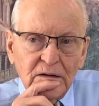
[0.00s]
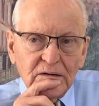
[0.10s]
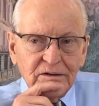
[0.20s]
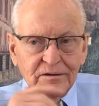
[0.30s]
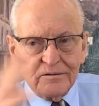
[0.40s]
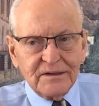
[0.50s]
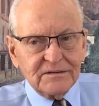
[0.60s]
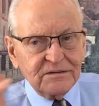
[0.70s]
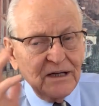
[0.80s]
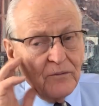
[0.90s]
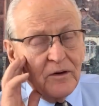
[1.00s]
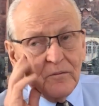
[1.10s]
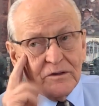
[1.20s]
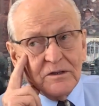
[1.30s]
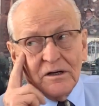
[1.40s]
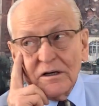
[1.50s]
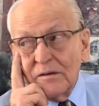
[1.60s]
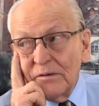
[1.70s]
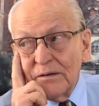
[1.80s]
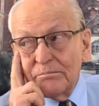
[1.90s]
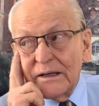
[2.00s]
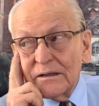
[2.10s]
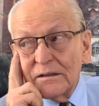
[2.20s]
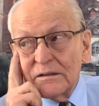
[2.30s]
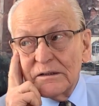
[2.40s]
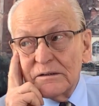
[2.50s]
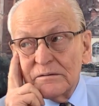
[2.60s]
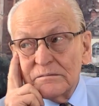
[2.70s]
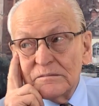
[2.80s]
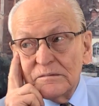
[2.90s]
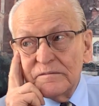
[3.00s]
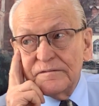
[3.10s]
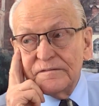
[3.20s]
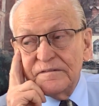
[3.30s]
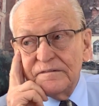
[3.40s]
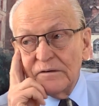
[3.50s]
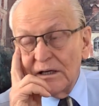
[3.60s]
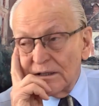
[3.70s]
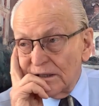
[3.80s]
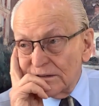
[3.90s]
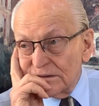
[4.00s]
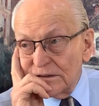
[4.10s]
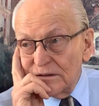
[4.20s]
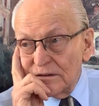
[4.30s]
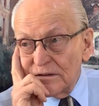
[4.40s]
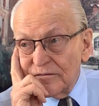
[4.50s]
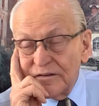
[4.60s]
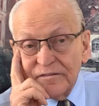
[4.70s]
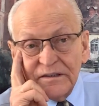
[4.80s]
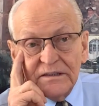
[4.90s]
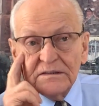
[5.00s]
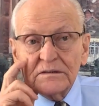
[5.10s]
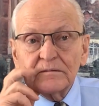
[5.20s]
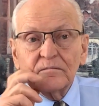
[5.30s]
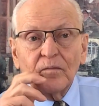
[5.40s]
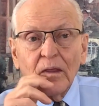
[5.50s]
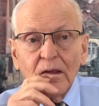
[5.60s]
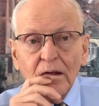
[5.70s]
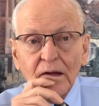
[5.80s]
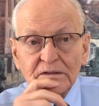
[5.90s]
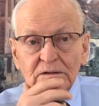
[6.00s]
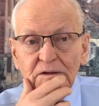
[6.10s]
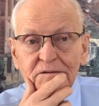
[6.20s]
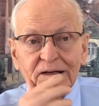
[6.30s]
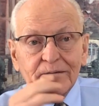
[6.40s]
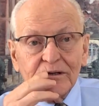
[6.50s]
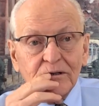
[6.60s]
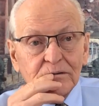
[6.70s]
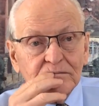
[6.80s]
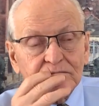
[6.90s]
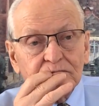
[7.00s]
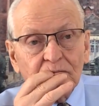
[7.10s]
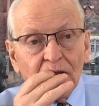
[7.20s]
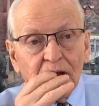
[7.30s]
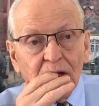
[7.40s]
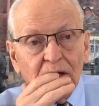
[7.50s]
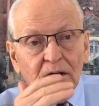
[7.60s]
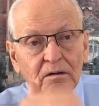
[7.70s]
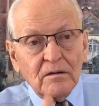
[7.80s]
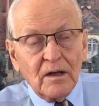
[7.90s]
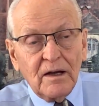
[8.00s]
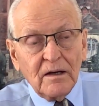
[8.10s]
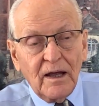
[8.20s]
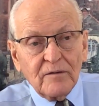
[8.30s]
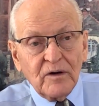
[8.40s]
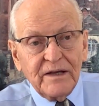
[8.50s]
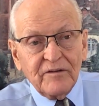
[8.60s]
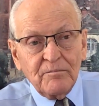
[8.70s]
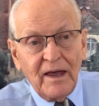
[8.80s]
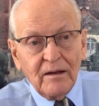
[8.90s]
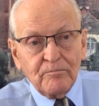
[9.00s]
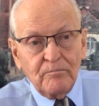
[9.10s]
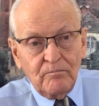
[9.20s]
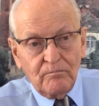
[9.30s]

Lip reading: Now we're talking about back in the, in the 50s. That's a long time ago. And Dad would even make,